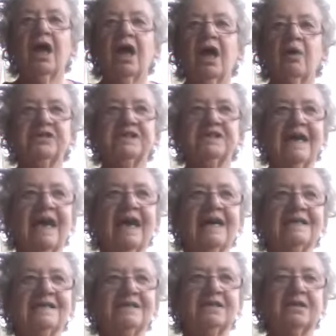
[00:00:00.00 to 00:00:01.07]
which is
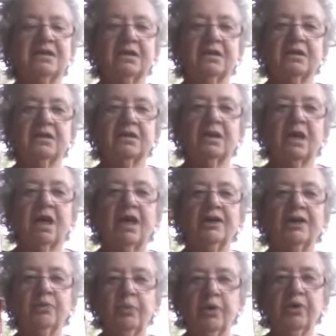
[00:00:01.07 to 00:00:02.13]
acid, and
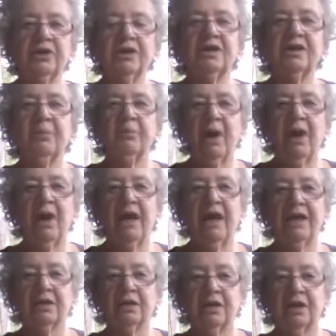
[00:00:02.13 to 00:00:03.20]
you put it in the pot.
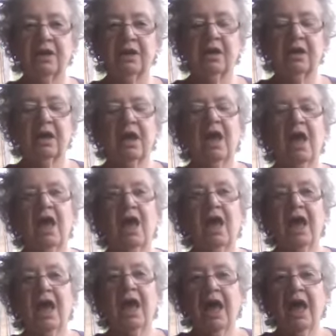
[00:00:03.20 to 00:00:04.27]

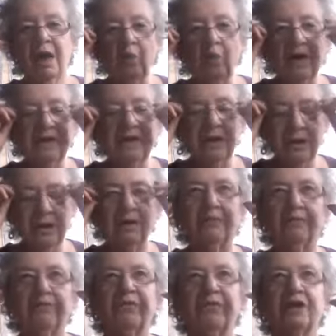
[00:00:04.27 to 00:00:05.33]
And what,
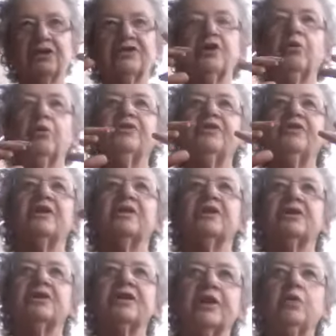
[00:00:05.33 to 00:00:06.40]
so the
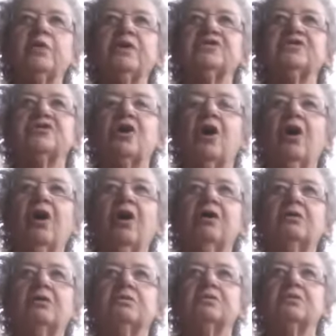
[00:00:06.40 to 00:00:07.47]
liquid is
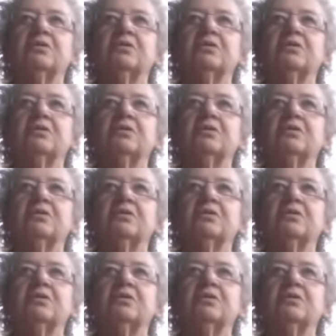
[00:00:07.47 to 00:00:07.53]
called